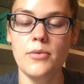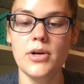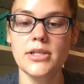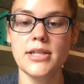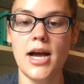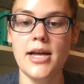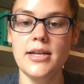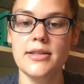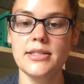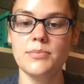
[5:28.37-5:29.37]
worked
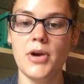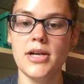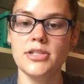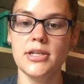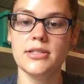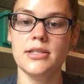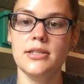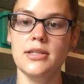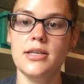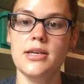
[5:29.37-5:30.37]
on this project
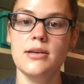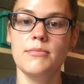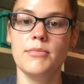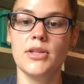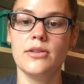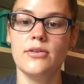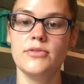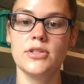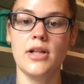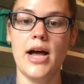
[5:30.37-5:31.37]
in the month of
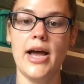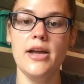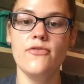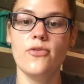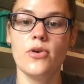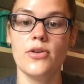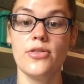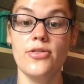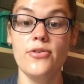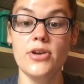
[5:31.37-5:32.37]
July for
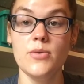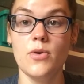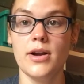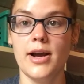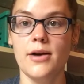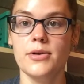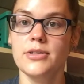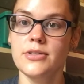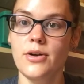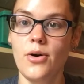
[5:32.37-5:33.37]
31 hours.